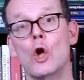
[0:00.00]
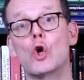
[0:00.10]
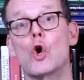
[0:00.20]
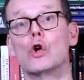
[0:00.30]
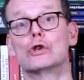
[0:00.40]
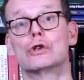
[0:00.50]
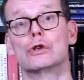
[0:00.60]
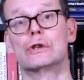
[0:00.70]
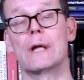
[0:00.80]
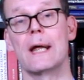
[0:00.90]

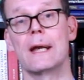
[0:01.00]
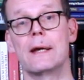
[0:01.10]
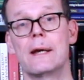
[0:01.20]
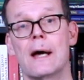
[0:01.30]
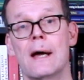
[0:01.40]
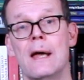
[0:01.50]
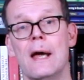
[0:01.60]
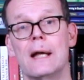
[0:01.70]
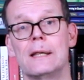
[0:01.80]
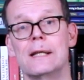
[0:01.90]
cautious, and
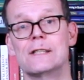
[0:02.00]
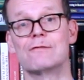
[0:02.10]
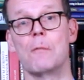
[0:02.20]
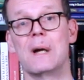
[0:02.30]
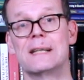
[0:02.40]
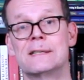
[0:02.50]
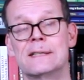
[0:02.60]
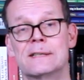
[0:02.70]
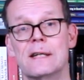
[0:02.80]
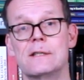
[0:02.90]
at least the
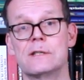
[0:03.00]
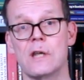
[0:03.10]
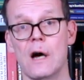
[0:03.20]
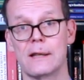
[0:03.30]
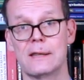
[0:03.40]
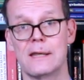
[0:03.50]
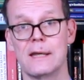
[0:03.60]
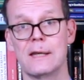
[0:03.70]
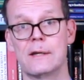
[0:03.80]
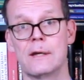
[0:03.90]
matches
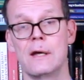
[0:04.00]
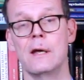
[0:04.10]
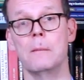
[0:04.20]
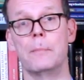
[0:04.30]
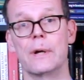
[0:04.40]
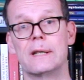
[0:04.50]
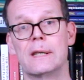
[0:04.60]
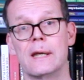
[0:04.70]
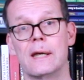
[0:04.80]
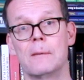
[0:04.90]
started
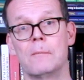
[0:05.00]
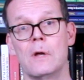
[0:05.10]
pretty